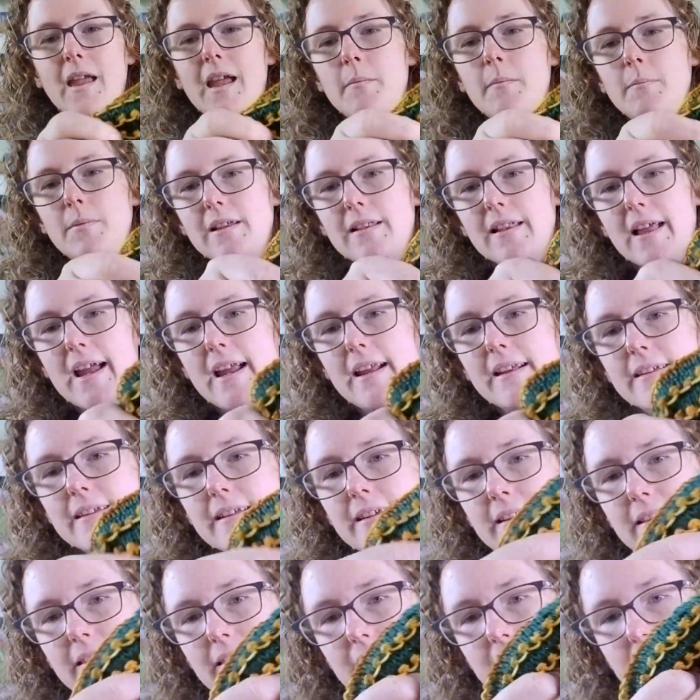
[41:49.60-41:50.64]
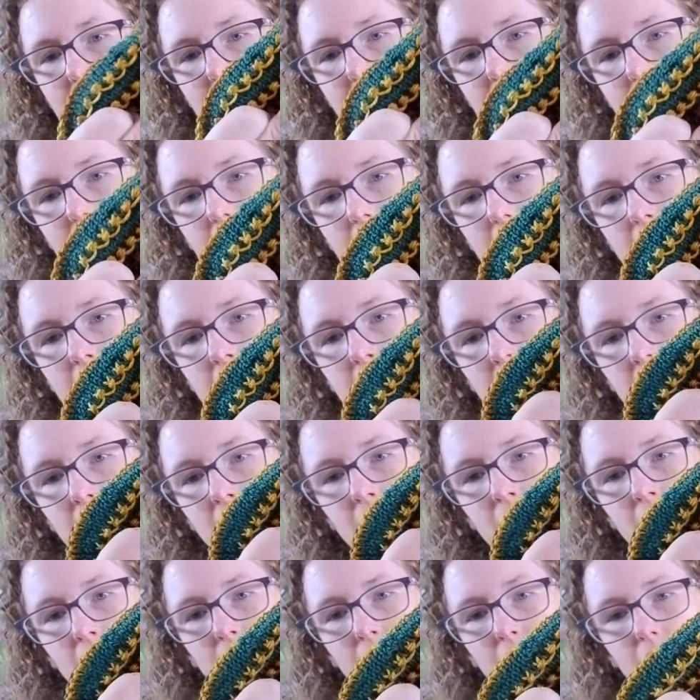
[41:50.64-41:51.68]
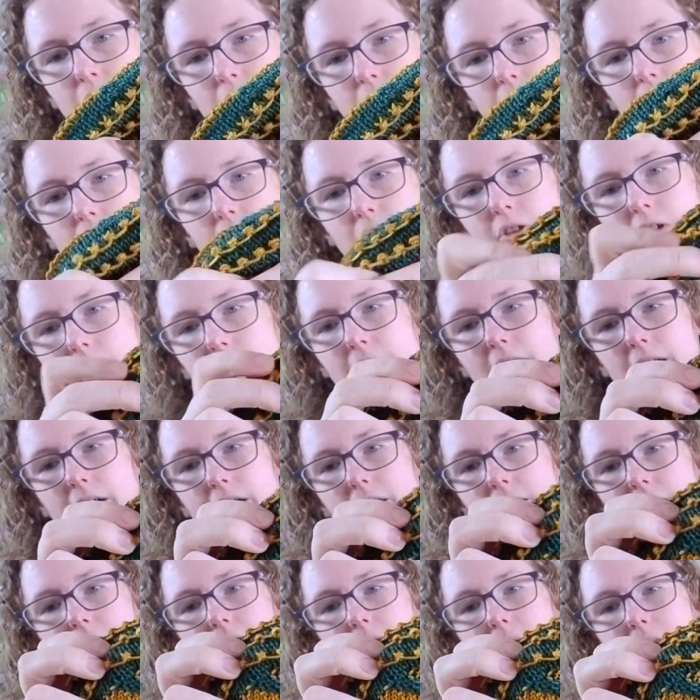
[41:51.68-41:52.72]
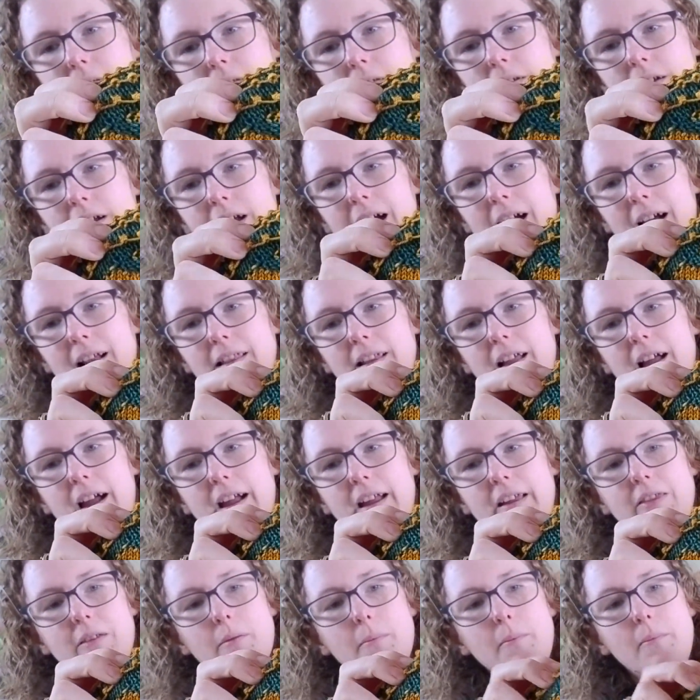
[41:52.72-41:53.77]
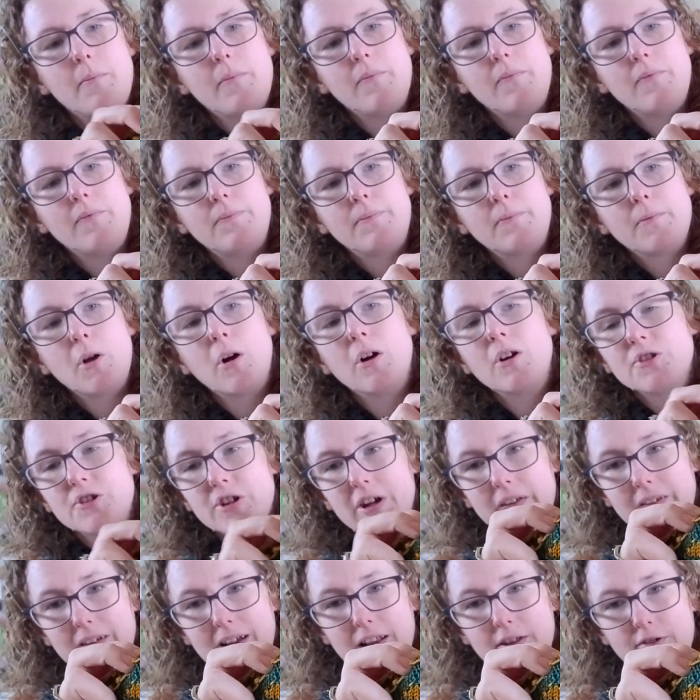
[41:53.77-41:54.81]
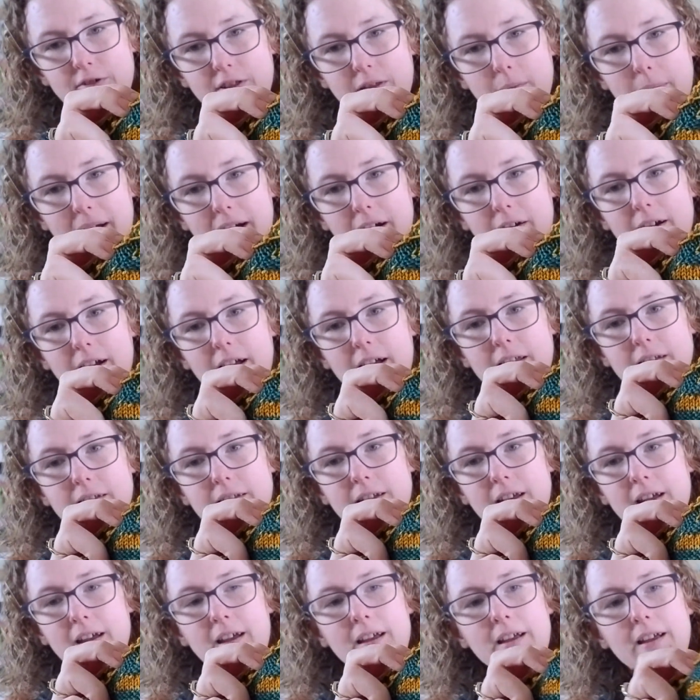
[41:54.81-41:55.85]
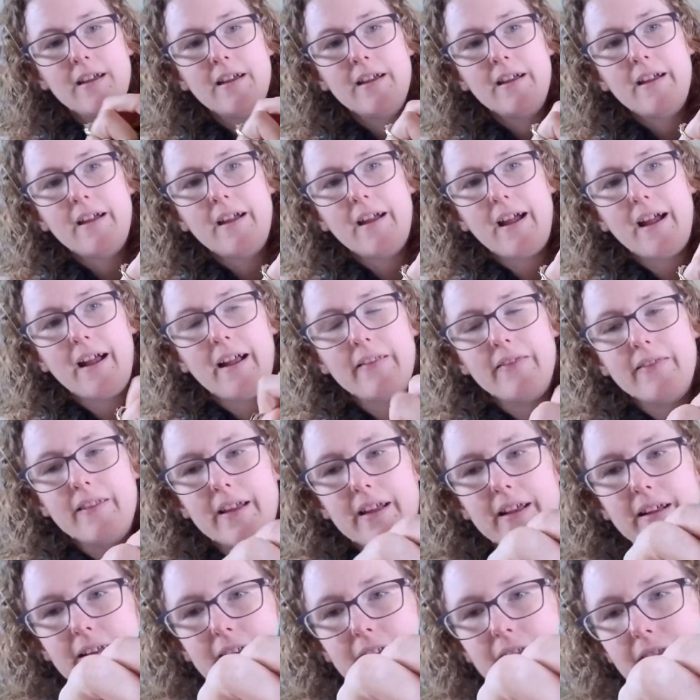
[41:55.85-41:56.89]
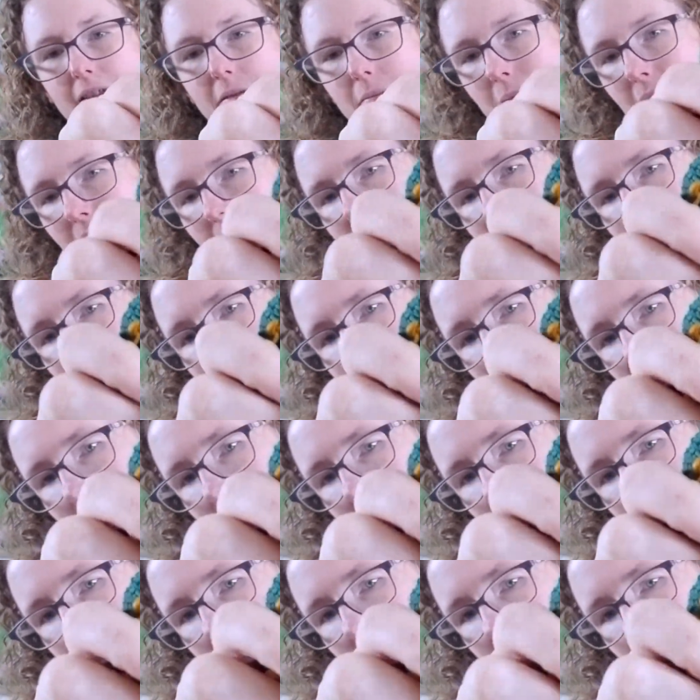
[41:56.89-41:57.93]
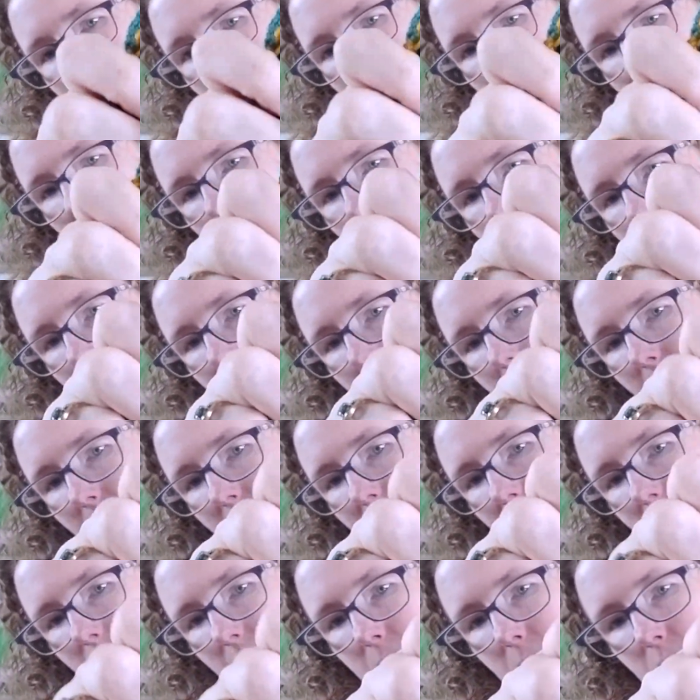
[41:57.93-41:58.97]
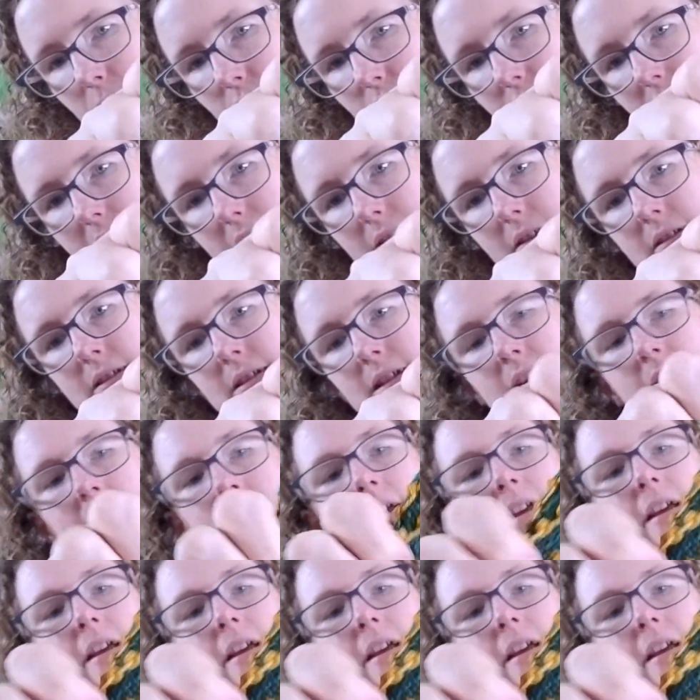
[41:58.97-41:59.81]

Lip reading: emulate this here. So the colour in the contrast colour in the background, and then the main colour, pearl bumps, in the foreground,